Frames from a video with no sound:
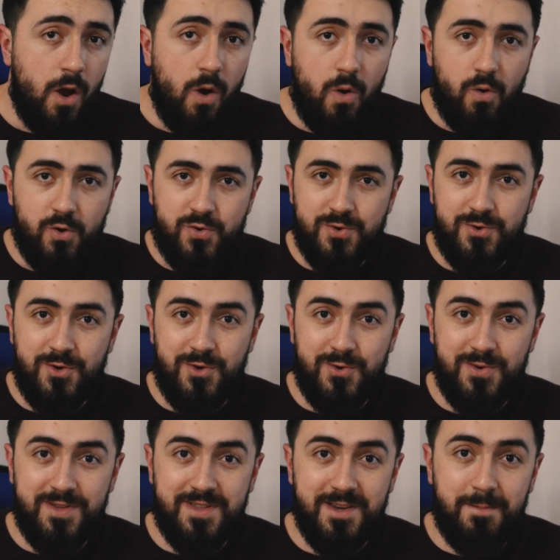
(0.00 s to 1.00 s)
Or should you
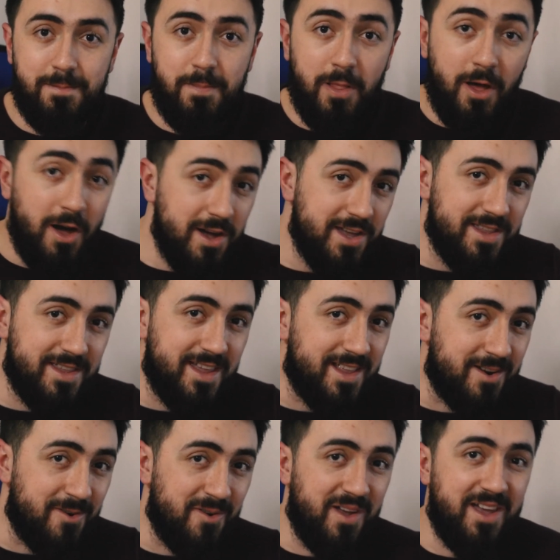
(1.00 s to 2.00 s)
use a plugin
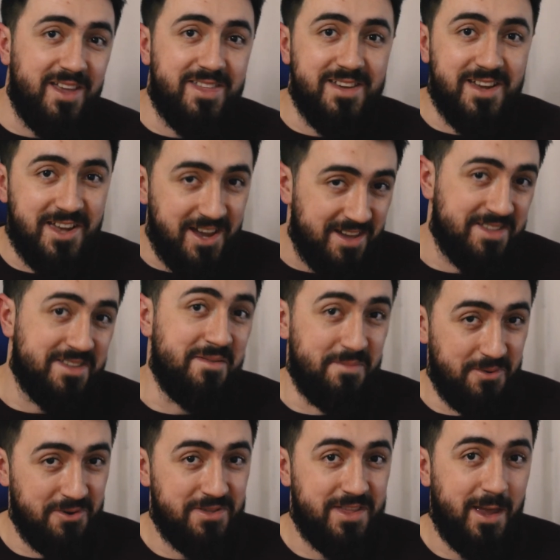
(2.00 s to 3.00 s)
that creates a custom
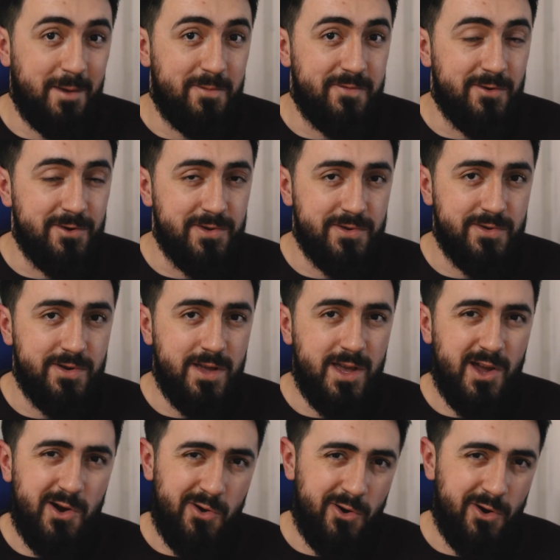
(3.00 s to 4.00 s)
post type for you?
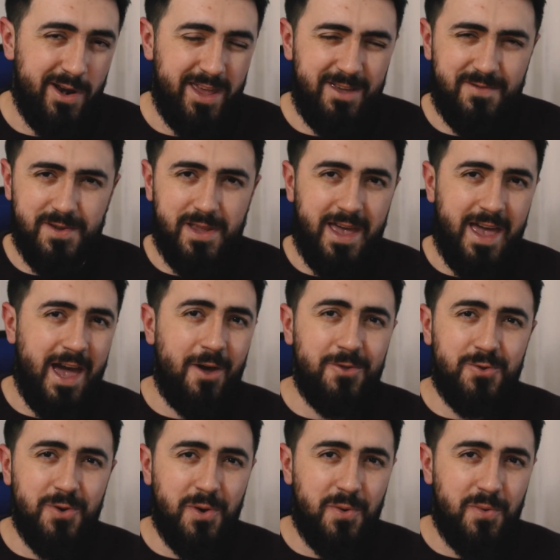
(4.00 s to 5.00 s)
Or even how
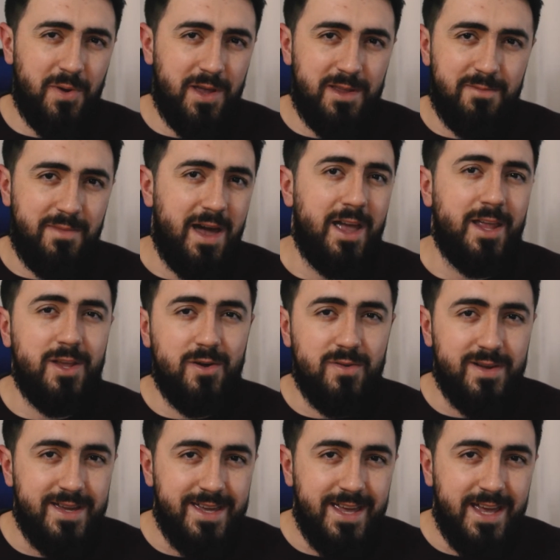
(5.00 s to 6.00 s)
to create
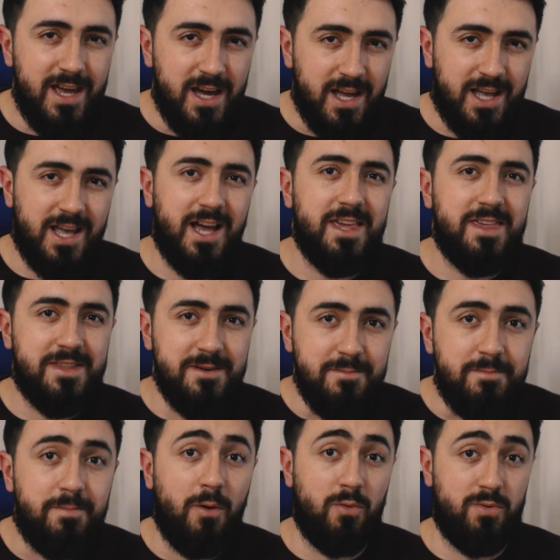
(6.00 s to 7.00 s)
manually a
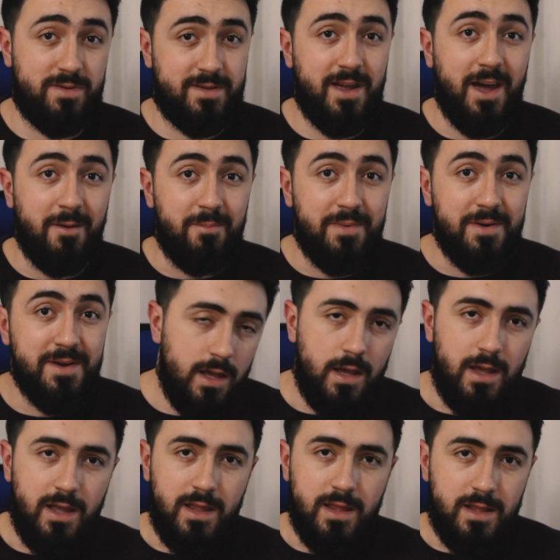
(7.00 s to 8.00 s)
custom post type?
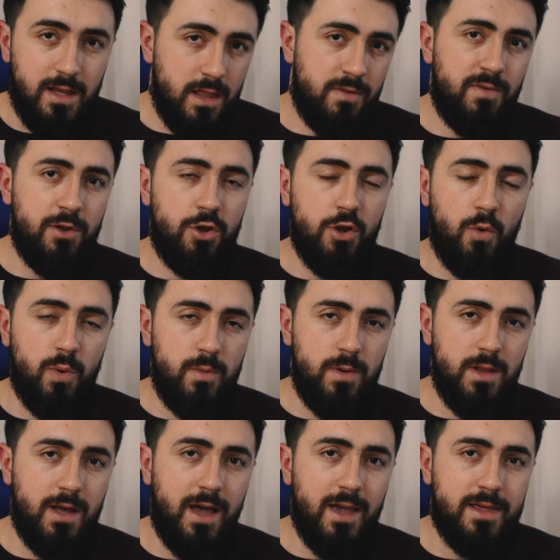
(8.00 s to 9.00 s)
In this video we
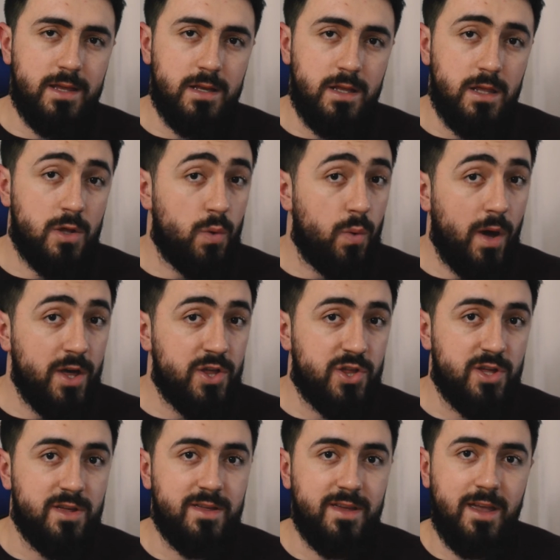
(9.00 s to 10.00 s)
will answer these
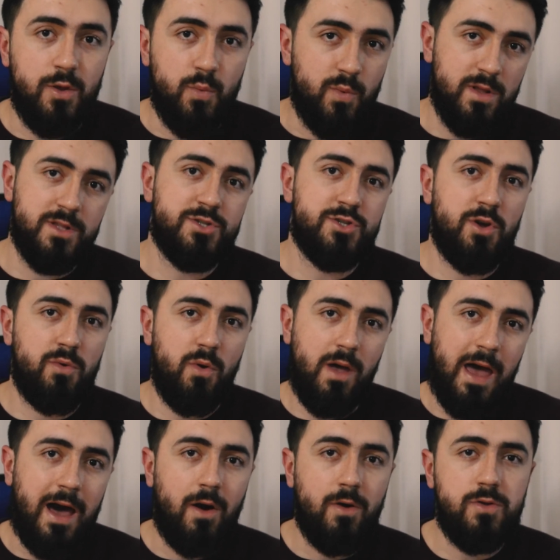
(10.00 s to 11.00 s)
questions and we'll show you
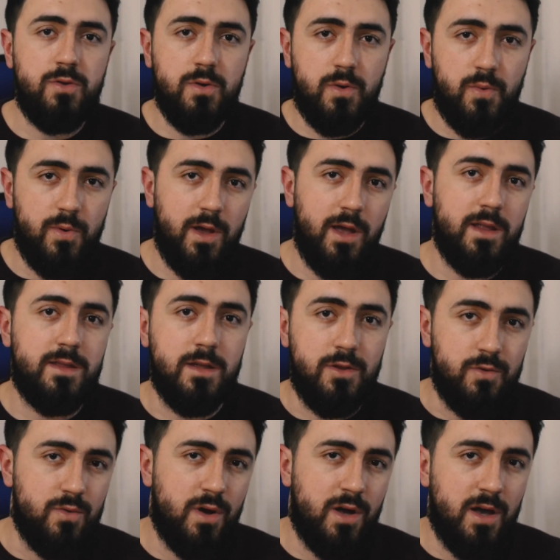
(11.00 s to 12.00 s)
how to create a
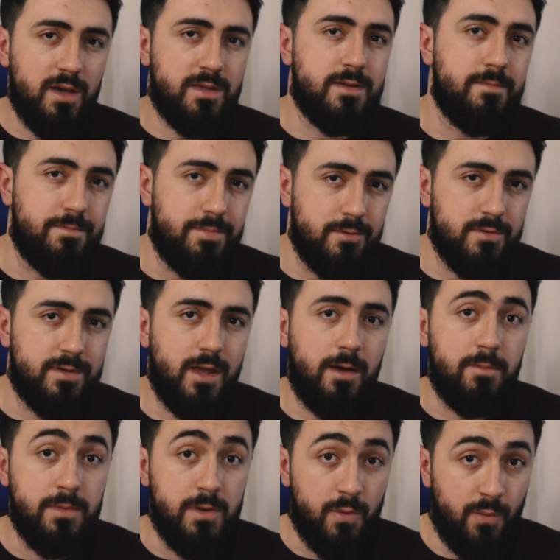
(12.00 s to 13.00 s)
new custom post
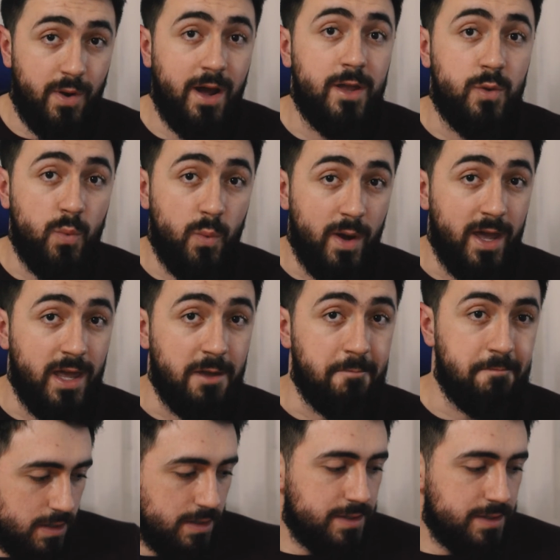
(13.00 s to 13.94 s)
type the right way.